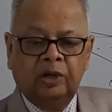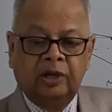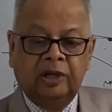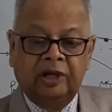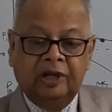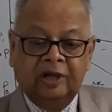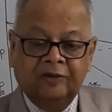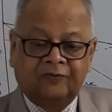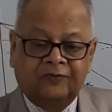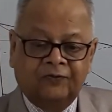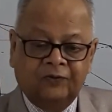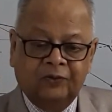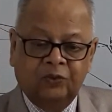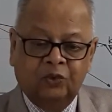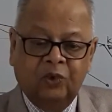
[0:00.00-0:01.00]

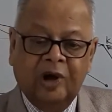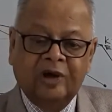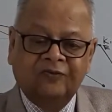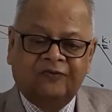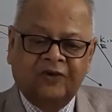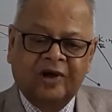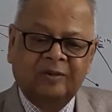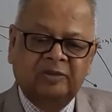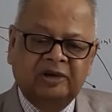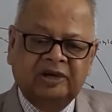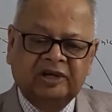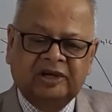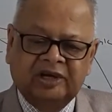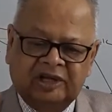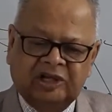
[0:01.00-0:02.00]
if one firm
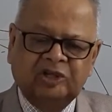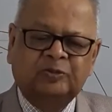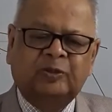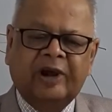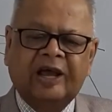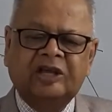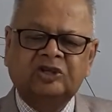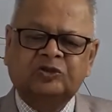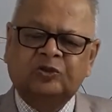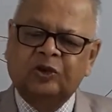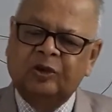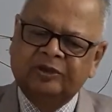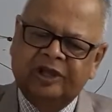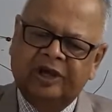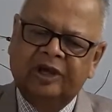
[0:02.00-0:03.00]
decrease price
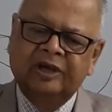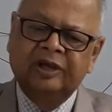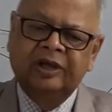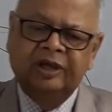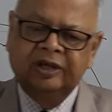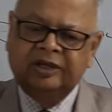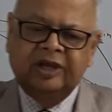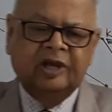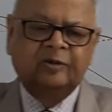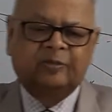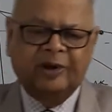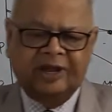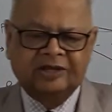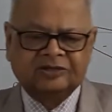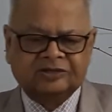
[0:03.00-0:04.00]
from the king
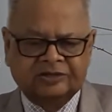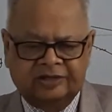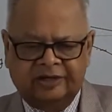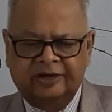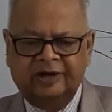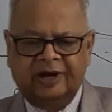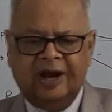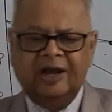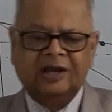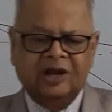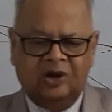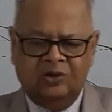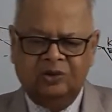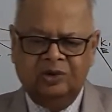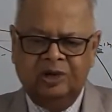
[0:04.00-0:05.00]
price, write
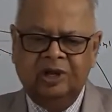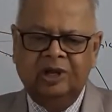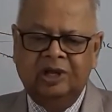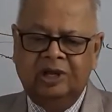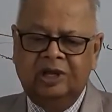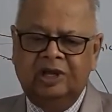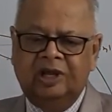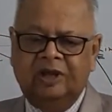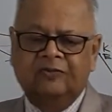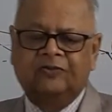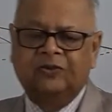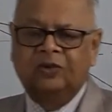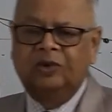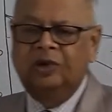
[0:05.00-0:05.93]
down. If